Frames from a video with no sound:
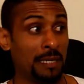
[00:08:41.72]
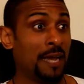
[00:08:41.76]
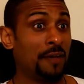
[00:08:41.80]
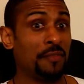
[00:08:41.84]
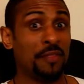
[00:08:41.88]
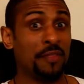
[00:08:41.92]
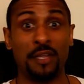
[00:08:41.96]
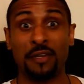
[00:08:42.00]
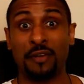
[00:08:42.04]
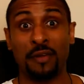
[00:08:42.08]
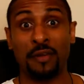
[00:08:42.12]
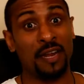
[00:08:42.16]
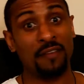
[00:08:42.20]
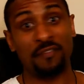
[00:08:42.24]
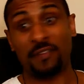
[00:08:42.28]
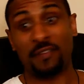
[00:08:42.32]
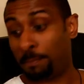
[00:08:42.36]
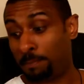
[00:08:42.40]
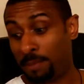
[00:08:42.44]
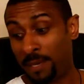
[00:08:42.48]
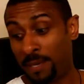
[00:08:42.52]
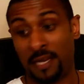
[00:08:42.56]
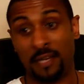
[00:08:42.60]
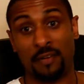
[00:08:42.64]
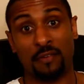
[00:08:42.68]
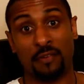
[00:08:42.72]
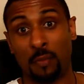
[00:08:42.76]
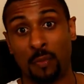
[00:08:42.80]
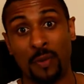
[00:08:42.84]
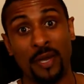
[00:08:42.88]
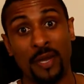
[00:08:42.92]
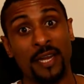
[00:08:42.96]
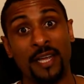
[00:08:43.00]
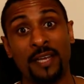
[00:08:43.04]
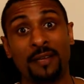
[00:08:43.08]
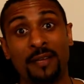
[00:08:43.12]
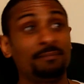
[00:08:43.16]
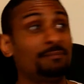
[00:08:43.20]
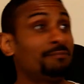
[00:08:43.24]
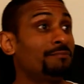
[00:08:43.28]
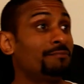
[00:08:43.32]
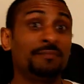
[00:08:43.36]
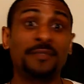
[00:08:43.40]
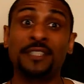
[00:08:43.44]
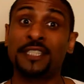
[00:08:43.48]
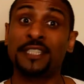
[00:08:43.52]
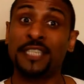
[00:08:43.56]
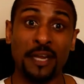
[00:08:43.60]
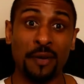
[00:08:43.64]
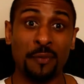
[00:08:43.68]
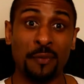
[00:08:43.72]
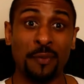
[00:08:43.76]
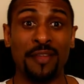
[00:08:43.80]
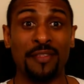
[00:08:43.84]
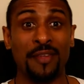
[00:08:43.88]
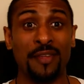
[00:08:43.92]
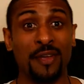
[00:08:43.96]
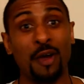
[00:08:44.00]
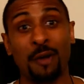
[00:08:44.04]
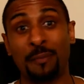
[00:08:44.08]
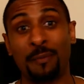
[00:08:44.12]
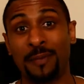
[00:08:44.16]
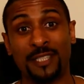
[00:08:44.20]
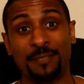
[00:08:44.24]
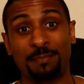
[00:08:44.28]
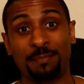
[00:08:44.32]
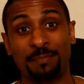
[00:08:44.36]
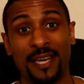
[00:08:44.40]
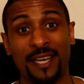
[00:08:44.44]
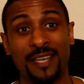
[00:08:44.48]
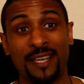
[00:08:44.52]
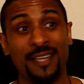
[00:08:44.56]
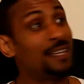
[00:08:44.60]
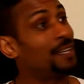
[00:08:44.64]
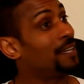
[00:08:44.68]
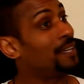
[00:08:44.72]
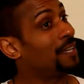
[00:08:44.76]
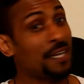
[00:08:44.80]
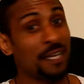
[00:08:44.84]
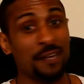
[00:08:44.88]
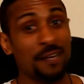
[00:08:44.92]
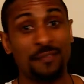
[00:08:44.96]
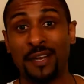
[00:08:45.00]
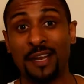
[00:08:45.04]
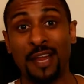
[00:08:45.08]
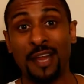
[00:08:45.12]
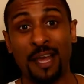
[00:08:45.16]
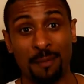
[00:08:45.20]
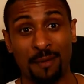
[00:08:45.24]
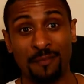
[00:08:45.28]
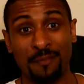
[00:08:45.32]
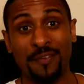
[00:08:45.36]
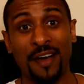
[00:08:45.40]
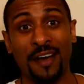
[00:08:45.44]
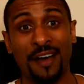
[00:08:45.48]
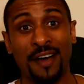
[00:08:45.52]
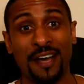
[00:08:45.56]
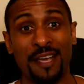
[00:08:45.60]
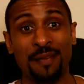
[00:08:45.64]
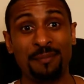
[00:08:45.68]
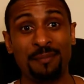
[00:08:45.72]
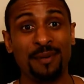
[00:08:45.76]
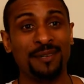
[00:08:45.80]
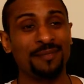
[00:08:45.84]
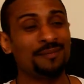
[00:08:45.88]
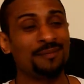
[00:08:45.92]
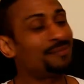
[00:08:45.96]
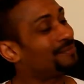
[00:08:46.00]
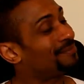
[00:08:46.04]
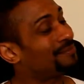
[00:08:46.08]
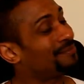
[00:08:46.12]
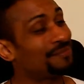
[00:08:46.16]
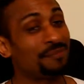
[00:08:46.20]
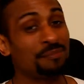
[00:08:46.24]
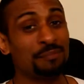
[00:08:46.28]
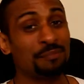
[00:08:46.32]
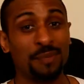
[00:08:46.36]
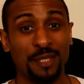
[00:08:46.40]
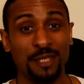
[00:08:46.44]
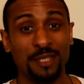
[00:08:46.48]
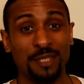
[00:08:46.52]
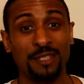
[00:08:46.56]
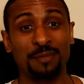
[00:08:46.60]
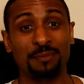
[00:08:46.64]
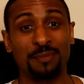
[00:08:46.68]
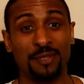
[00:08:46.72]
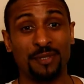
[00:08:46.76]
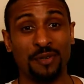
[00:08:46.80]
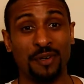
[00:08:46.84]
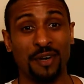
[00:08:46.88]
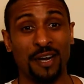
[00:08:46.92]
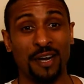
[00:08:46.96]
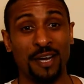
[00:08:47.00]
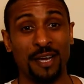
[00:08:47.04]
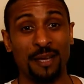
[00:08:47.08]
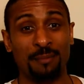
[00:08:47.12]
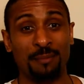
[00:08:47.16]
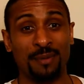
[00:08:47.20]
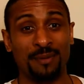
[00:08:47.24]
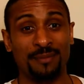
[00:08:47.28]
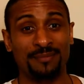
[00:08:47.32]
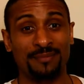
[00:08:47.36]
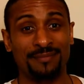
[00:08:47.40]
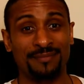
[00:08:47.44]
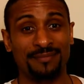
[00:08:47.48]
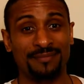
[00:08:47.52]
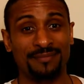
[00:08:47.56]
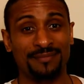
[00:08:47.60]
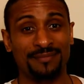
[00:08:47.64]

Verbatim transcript: Now that you don't have to pin it to win it, chat away in the comments, babe. If you like my vibe, please subscribe.